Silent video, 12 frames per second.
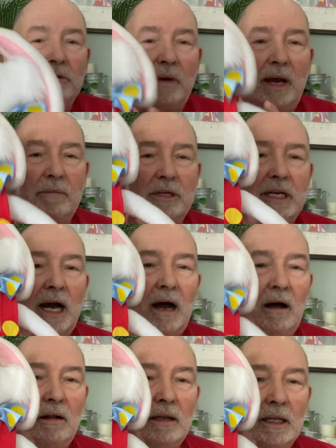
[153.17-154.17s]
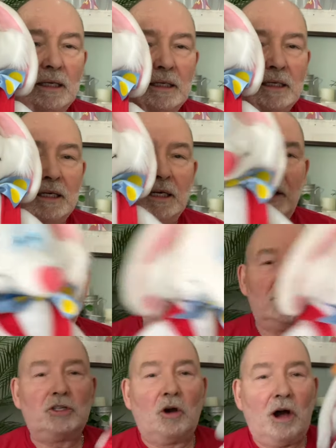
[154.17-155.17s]
Rabbit doll,
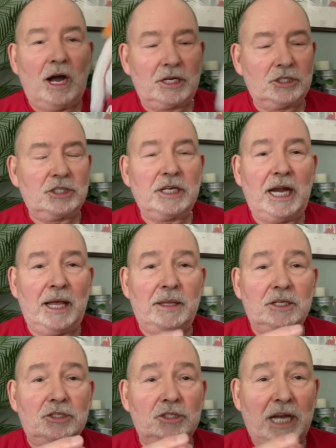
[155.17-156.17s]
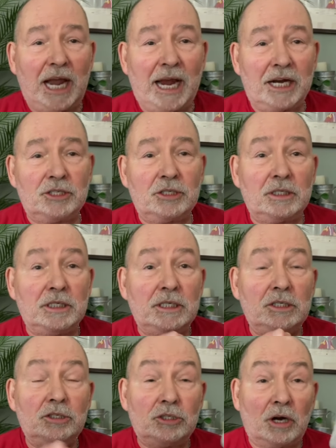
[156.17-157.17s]
that talks. And this is
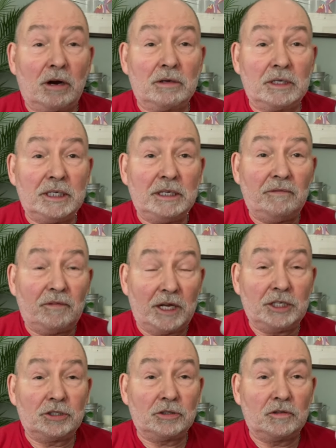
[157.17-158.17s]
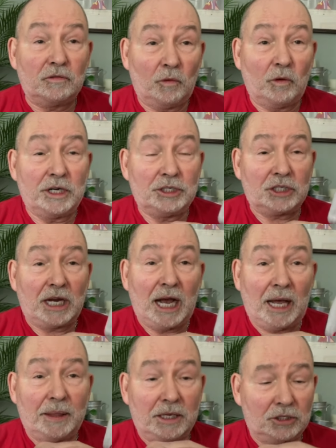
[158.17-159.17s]
actually Charlie Fleischer's voice
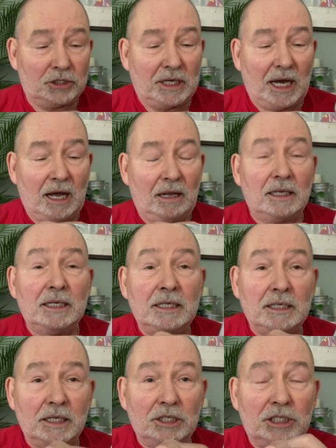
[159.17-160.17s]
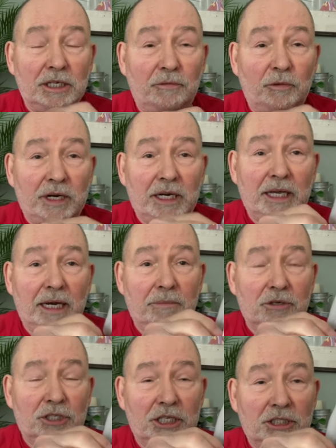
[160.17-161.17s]
on this doll. Let's see if we can get him
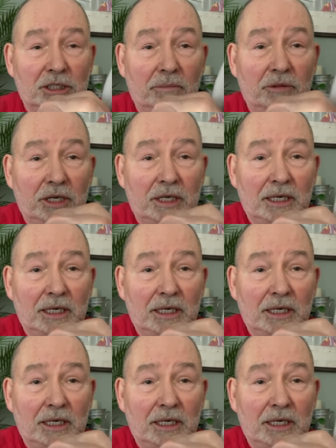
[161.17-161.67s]
to say something.